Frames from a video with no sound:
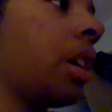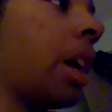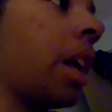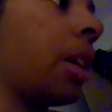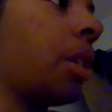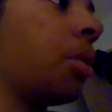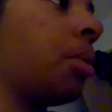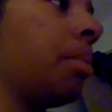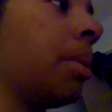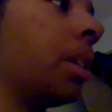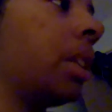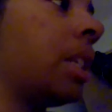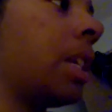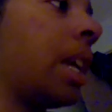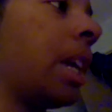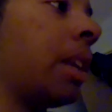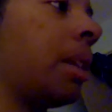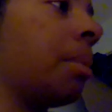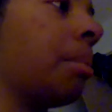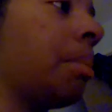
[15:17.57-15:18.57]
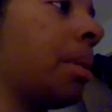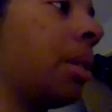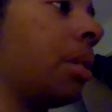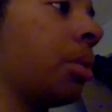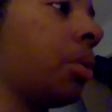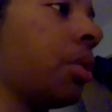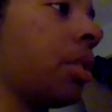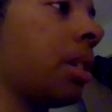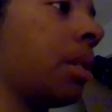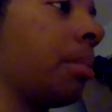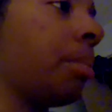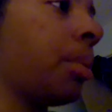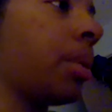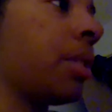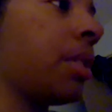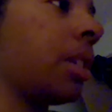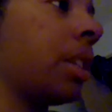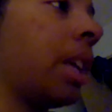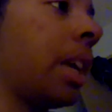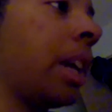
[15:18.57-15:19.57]
A humiliated Minos then
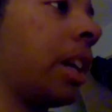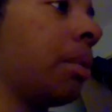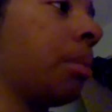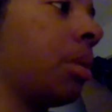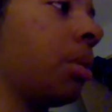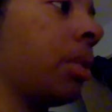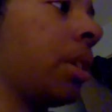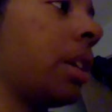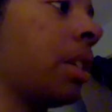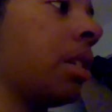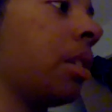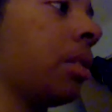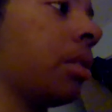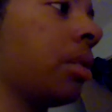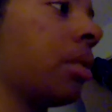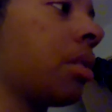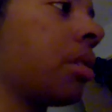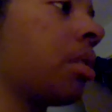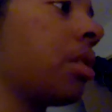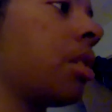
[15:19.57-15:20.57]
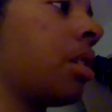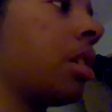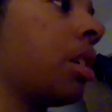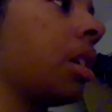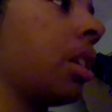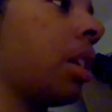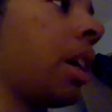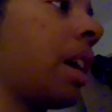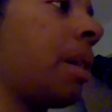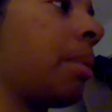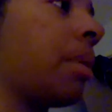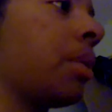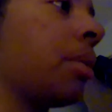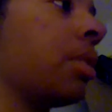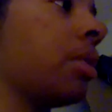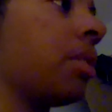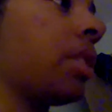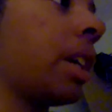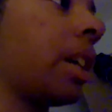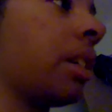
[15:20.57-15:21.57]
imprisoned the animal in a labyrinth
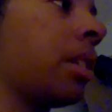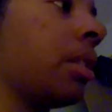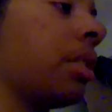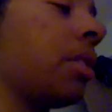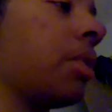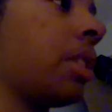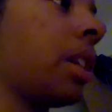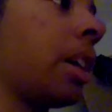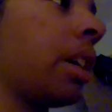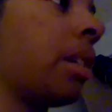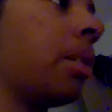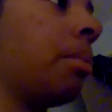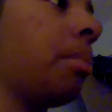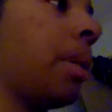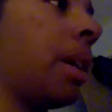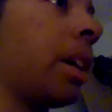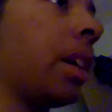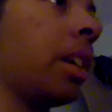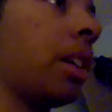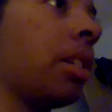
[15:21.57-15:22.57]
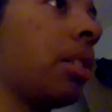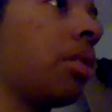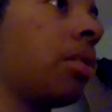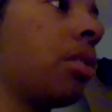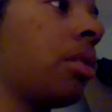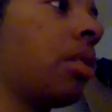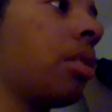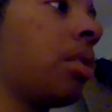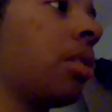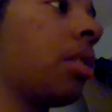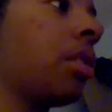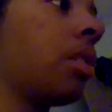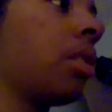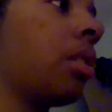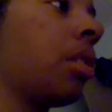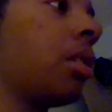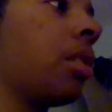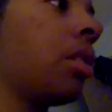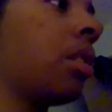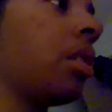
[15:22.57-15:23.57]
designed by
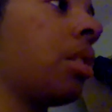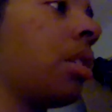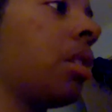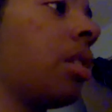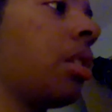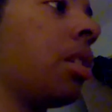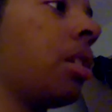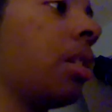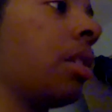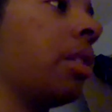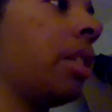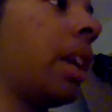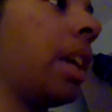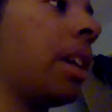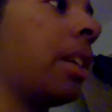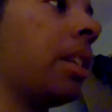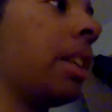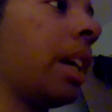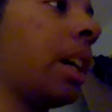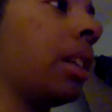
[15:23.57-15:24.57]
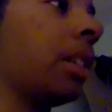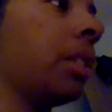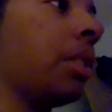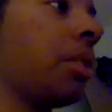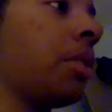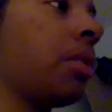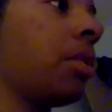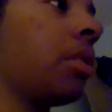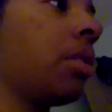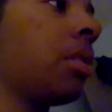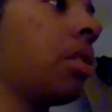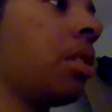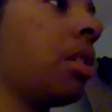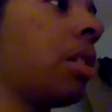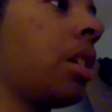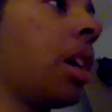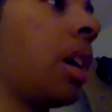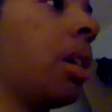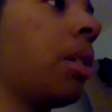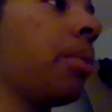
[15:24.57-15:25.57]
Daedalus.
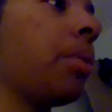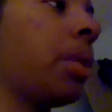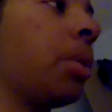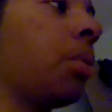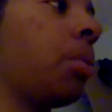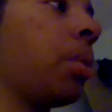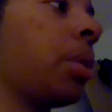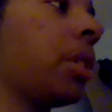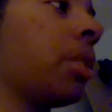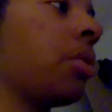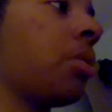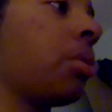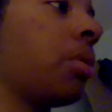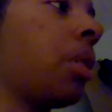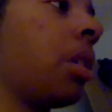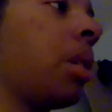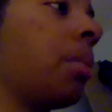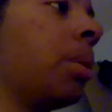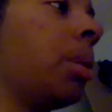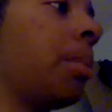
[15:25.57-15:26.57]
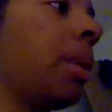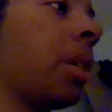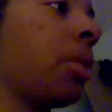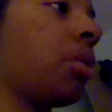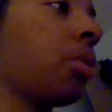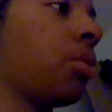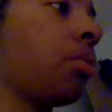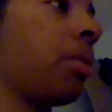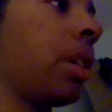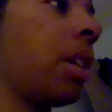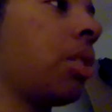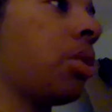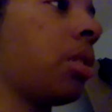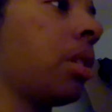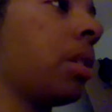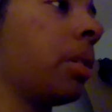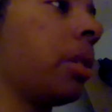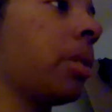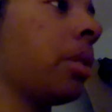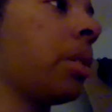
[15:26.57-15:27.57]
However, in order to calm the monster's rage and
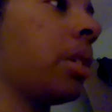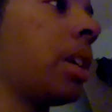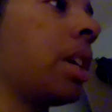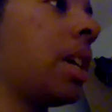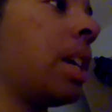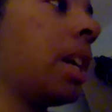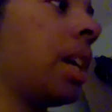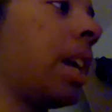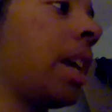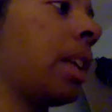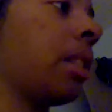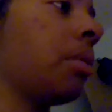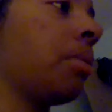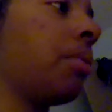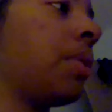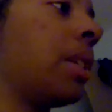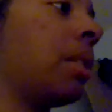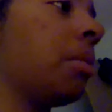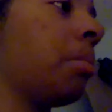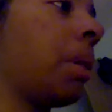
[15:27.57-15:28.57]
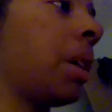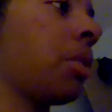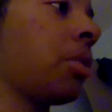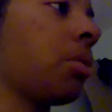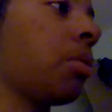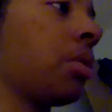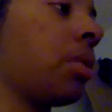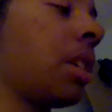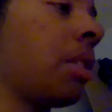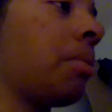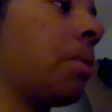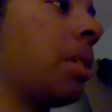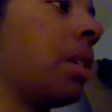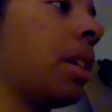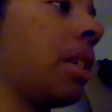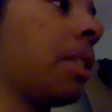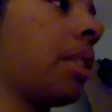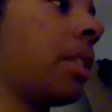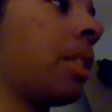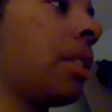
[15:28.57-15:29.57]
hunger, he had to feed the monster 7
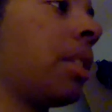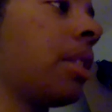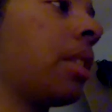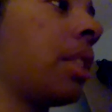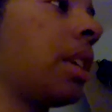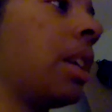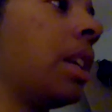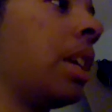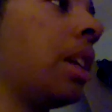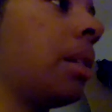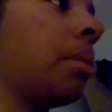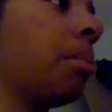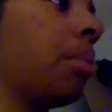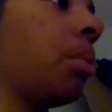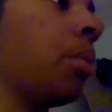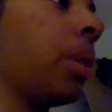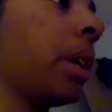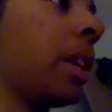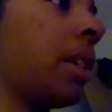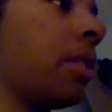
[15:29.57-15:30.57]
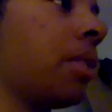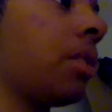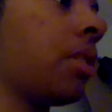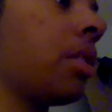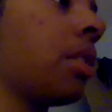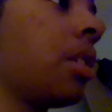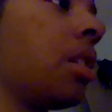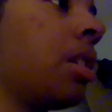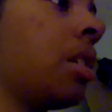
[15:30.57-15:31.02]
Athenian boys